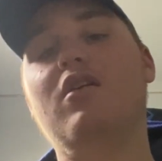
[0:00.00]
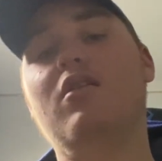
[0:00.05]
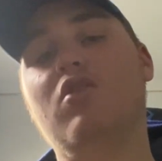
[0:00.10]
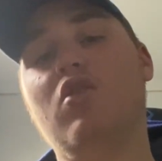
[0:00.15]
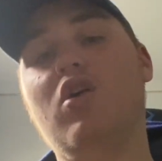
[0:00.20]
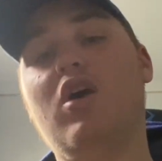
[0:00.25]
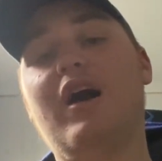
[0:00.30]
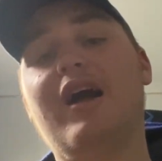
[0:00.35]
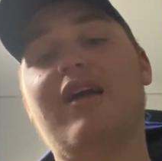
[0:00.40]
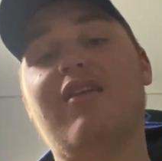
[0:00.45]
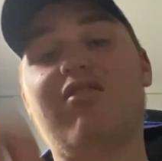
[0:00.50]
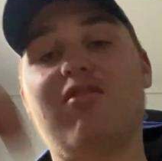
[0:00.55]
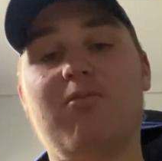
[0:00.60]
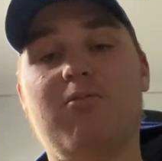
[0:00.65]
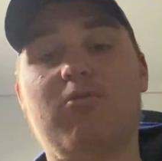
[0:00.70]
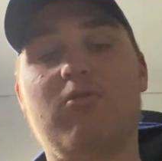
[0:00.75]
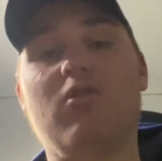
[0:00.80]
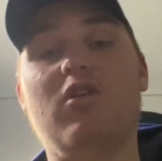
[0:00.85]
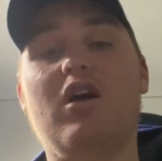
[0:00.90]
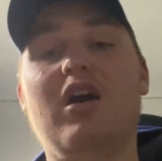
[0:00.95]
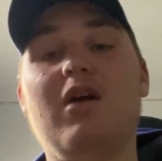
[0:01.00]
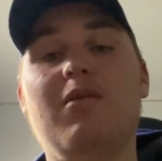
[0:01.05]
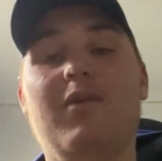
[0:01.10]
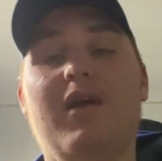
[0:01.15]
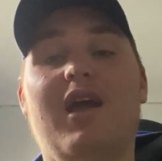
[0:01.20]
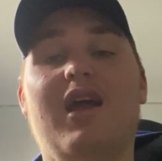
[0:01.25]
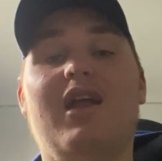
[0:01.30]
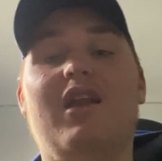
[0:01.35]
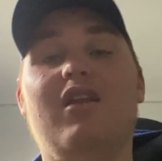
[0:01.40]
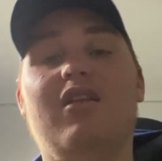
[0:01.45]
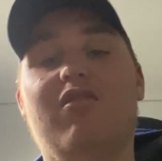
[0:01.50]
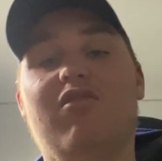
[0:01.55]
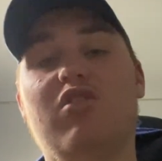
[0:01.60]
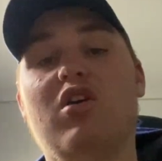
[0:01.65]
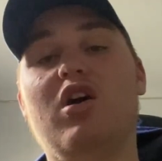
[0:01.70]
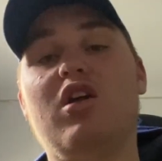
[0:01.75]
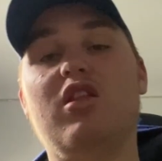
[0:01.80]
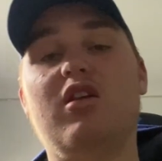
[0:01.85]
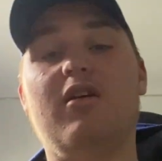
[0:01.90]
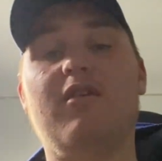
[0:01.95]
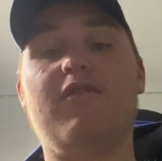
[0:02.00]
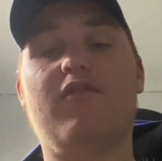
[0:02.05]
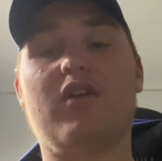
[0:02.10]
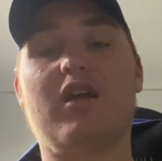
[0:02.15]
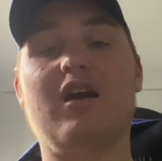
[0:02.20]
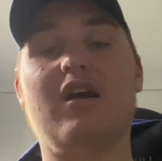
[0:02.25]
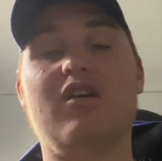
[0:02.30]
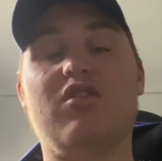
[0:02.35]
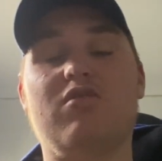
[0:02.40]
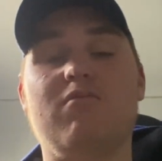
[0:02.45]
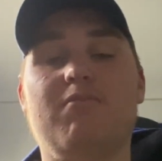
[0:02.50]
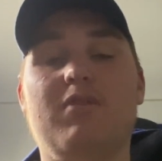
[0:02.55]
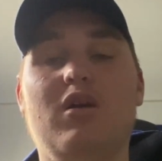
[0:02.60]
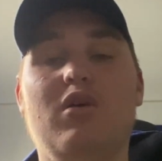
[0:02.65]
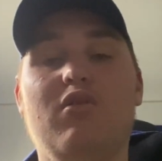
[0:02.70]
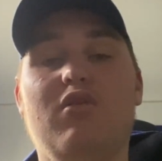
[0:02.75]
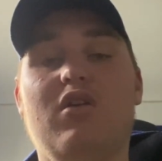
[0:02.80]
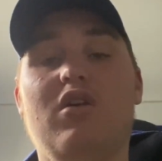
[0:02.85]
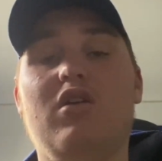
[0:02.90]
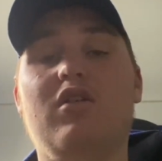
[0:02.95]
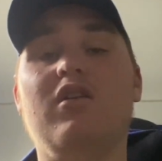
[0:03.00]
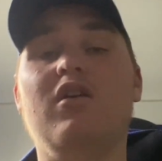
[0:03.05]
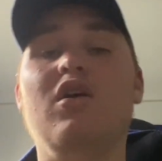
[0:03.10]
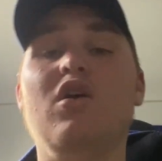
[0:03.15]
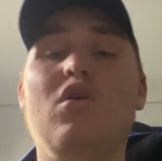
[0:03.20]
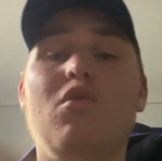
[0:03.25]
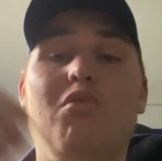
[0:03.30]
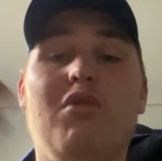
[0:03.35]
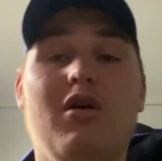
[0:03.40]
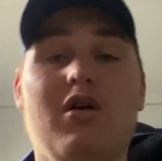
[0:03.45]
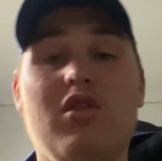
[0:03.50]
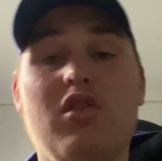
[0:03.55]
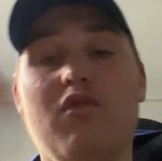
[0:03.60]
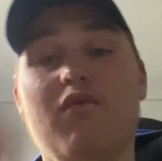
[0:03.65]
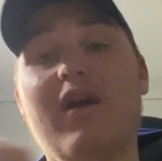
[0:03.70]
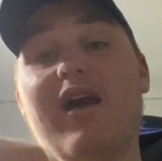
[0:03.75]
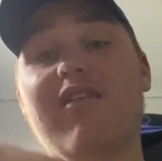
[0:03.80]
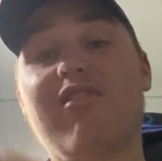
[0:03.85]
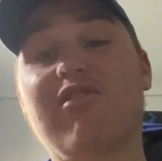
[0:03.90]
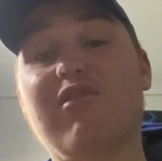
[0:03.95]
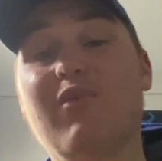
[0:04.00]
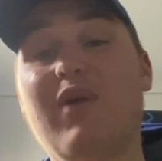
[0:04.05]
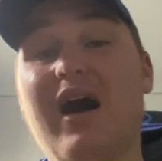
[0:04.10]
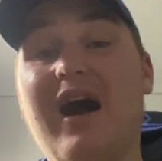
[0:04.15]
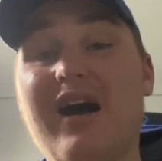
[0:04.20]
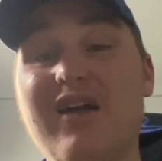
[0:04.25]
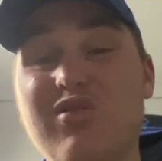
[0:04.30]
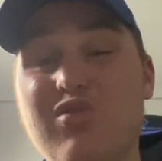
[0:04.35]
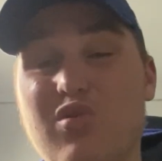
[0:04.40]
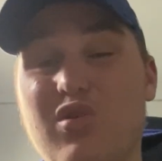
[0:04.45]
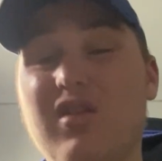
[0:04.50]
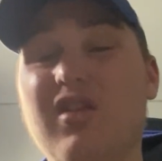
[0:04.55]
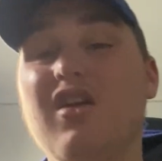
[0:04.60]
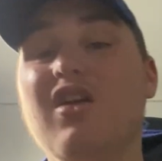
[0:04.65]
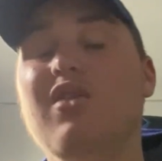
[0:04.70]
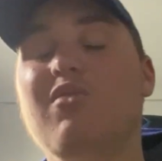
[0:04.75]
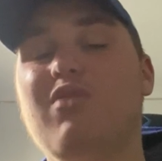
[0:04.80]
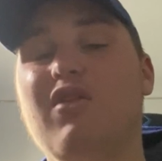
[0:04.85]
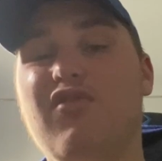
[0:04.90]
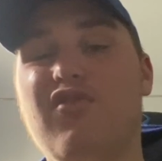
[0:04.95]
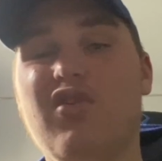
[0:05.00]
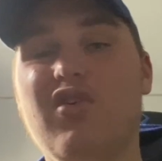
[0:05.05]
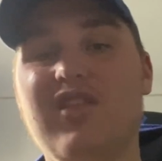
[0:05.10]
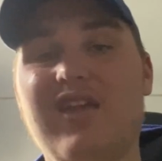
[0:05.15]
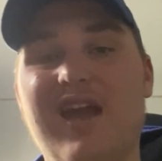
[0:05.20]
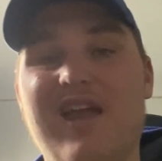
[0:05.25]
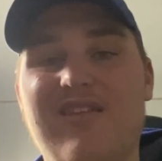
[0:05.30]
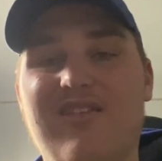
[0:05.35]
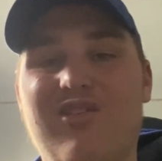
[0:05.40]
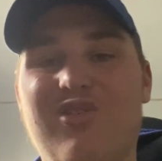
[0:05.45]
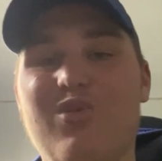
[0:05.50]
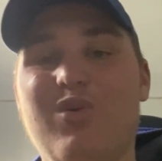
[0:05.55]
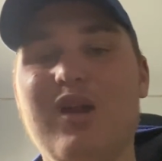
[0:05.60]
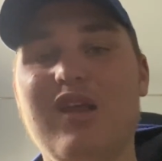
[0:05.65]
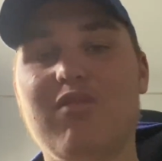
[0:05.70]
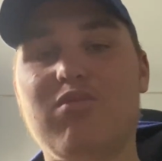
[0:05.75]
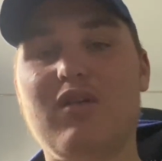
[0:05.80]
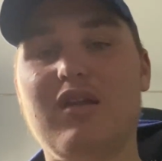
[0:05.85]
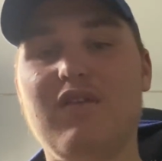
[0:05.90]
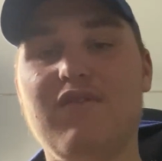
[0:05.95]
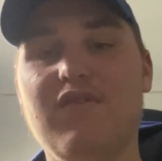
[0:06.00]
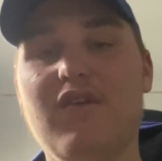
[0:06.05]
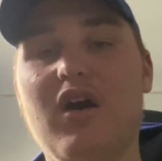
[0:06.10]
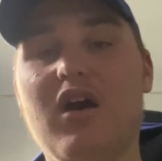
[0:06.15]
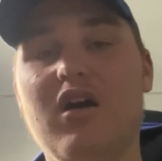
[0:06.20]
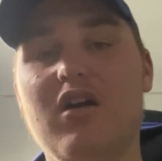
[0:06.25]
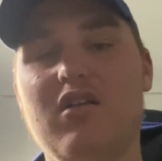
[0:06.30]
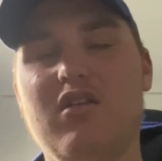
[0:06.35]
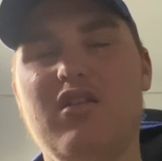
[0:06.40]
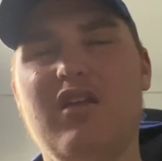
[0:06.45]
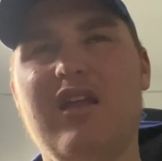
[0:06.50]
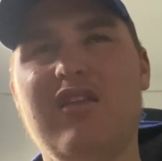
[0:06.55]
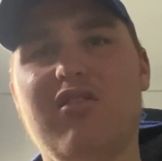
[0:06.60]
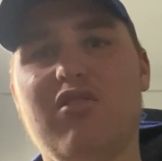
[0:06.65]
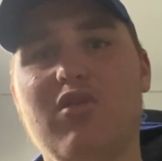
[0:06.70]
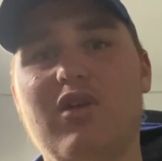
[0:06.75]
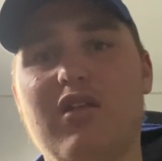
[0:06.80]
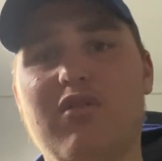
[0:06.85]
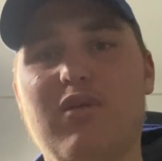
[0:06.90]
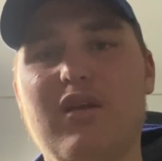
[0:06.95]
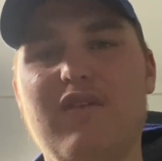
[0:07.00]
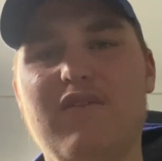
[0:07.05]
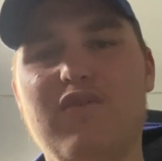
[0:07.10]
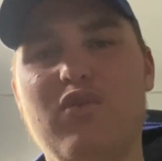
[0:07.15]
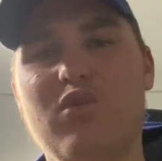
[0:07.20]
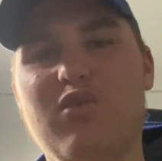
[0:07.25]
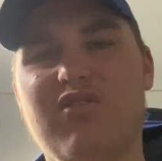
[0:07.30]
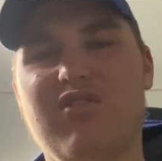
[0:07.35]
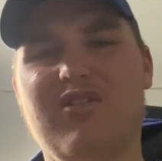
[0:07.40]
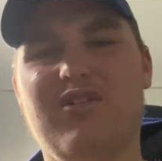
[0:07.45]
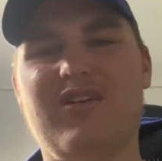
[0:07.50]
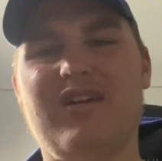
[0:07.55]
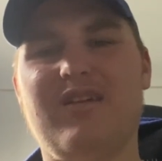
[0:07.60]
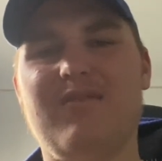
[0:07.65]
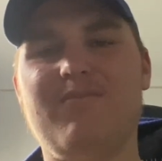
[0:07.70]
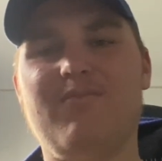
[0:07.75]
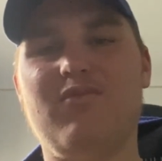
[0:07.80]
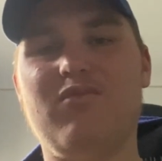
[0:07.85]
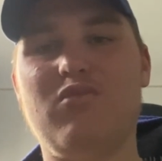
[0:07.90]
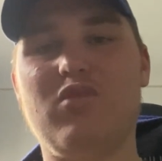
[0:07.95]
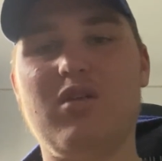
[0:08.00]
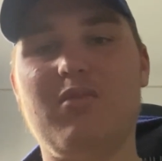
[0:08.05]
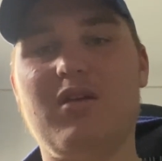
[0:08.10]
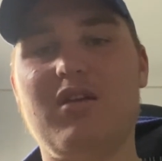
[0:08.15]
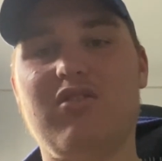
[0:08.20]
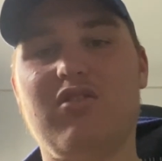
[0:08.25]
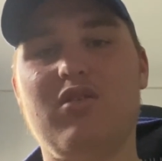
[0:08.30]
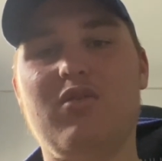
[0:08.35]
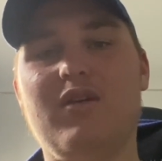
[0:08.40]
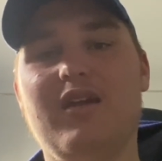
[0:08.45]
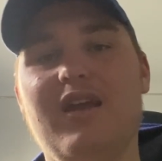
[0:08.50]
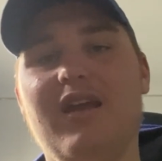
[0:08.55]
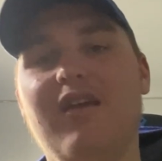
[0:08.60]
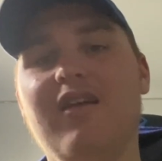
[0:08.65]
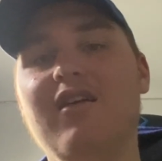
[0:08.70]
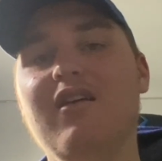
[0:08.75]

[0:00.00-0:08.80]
Like, subscribe, and turn the notification bell on. We're on the race to 100 before the end of 2024. Sorry, what am I doing?